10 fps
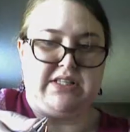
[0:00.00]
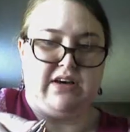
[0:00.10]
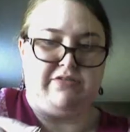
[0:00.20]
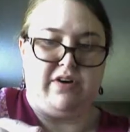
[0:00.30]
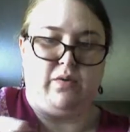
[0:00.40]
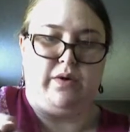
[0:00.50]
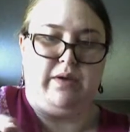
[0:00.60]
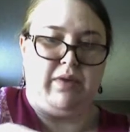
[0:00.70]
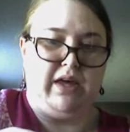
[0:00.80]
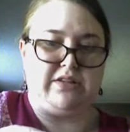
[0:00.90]
it in towards
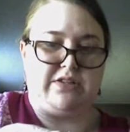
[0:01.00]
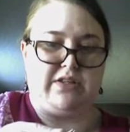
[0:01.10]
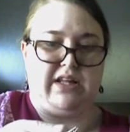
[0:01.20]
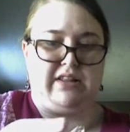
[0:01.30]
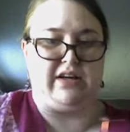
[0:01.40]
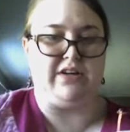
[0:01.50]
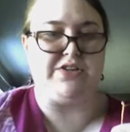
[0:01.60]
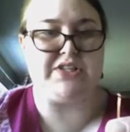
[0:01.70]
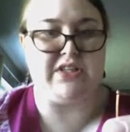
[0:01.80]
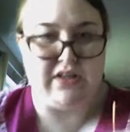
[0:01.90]
myself a wee bit
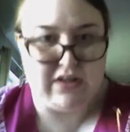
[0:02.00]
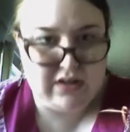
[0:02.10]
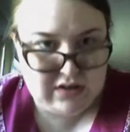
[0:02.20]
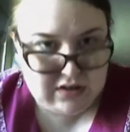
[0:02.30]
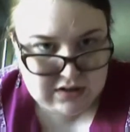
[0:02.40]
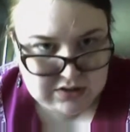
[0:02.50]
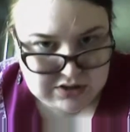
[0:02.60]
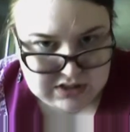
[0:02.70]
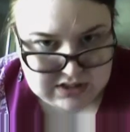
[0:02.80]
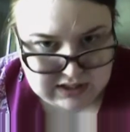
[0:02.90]
so that there's
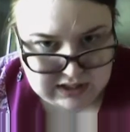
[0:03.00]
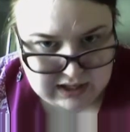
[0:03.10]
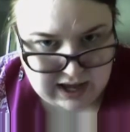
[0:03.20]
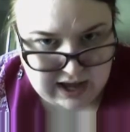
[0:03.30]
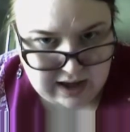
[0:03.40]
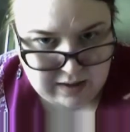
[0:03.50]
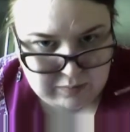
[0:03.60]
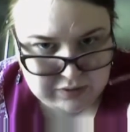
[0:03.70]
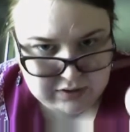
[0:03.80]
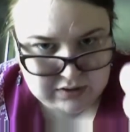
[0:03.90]

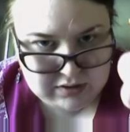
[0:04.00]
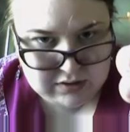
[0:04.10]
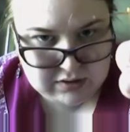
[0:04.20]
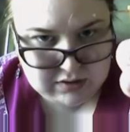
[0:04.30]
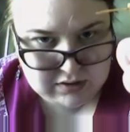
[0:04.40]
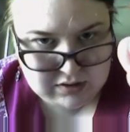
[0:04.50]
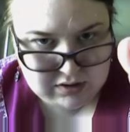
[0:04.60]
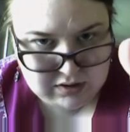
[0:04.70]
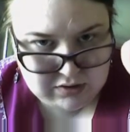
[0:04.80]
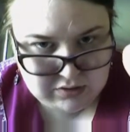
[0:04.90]
just a gap.
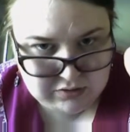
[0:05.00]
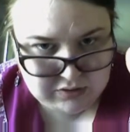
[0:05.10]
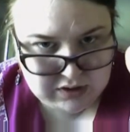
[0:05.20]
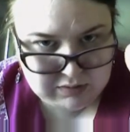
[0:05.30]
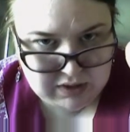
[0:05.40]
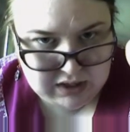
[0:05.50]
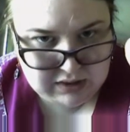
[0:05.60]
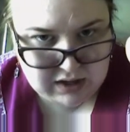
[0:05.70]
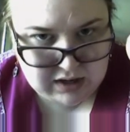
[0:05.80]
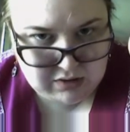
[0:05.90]
I don't
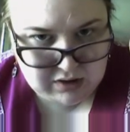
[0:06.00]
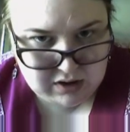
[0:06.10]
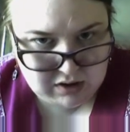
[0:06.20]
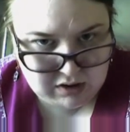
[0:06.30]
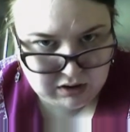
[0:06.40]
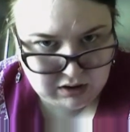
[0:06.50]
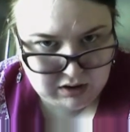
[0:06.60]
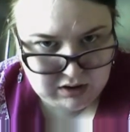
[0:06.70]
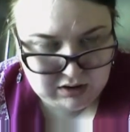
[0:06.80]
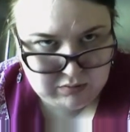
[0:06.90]
know if you can make that
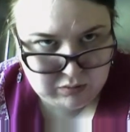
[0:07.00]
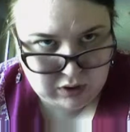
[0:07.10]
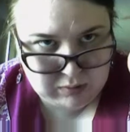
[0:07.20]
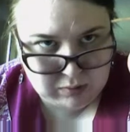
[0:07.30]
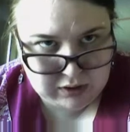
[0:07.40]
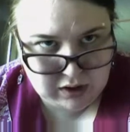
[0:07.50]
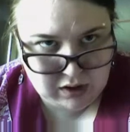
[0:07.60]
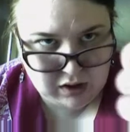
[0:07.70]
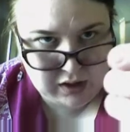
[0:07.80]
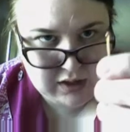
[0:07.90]
out at all.
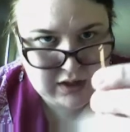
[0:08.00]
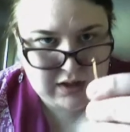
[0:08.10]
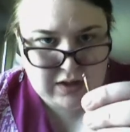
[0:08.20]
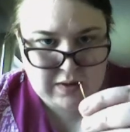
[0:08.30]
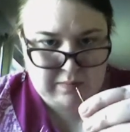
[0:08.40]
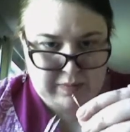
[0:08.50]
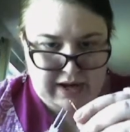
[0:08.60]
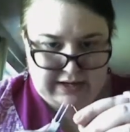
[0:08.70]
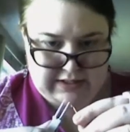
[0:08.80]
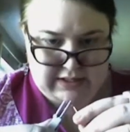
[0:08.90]
Probably not.
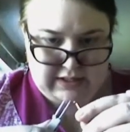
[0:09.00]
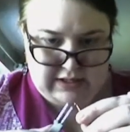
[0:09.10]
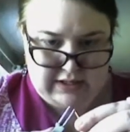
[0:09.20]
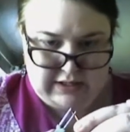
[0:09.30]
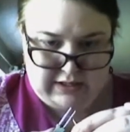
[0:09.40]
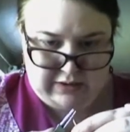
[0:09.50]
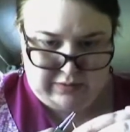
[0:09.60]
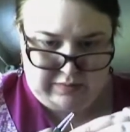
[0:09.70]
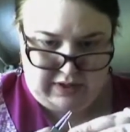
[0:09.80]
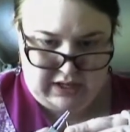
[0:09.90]

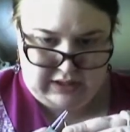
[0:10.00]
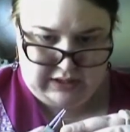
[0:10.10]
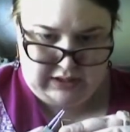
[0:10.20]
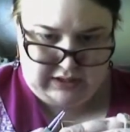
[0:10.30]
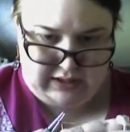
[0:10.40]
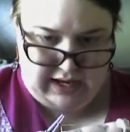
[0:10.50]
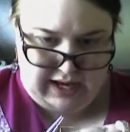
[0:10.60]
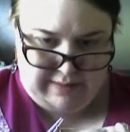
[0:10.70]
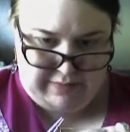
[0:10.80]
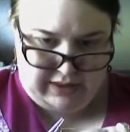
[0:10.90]
But there will
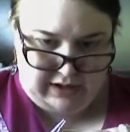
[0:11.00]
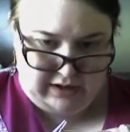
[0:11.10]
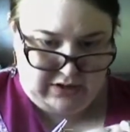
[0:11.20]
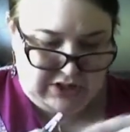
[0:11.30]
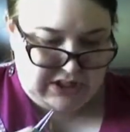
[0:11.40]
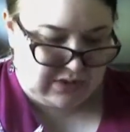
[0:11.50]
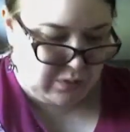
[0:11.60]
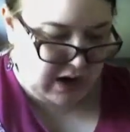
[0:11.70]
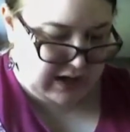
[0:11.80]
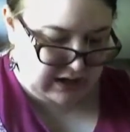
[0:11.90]
be a little gap
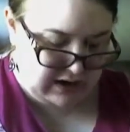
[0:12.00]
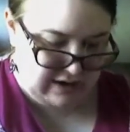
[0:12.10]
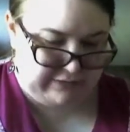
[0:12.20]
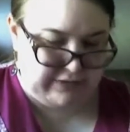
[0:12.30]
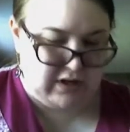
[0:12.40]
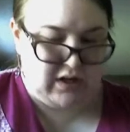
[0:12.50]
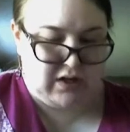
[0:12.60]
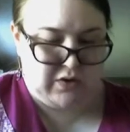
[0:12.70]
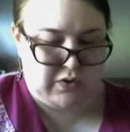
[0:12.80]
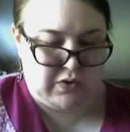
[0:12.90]
there, just
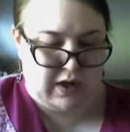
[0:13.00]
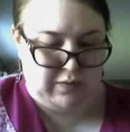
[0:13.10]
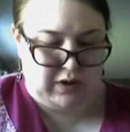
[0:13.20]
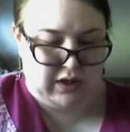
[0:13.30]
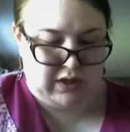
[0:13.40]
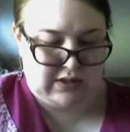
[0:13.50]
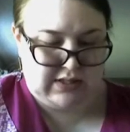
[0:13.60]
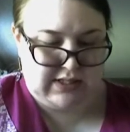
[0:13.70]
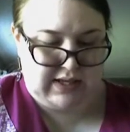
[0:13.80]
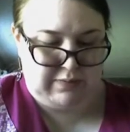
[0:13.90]
wide enough,
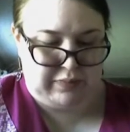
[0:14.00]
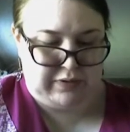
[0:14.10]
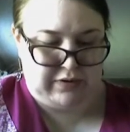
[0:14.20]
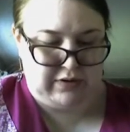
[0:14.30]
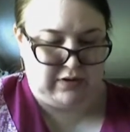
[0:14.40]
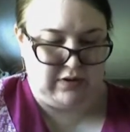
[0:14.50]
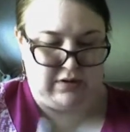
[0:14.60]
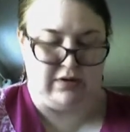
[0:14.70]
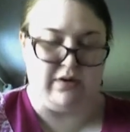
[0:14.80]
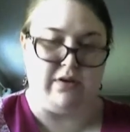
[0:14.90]
so that we can slip